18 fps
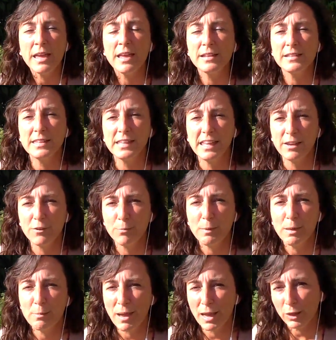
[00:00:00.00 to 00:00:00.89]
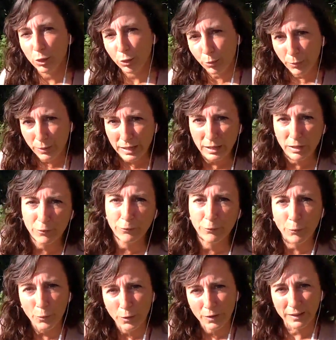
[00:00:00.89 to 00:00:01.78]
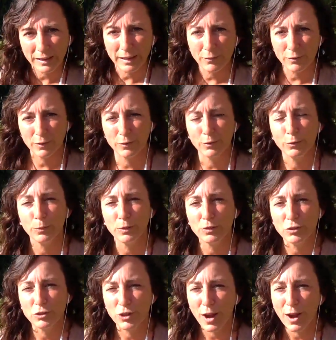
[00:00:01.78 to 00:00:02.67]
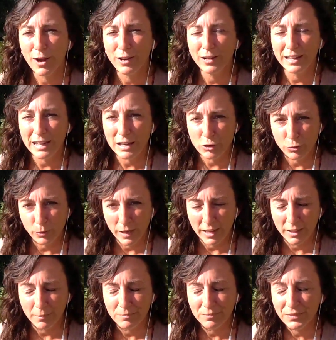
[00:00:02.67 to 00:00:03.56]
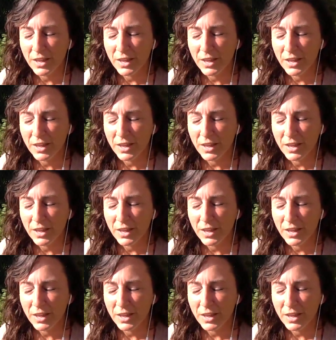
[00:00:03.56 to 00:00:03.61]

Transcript: to give me my 3 to 4 leaves of Swiss chard each week.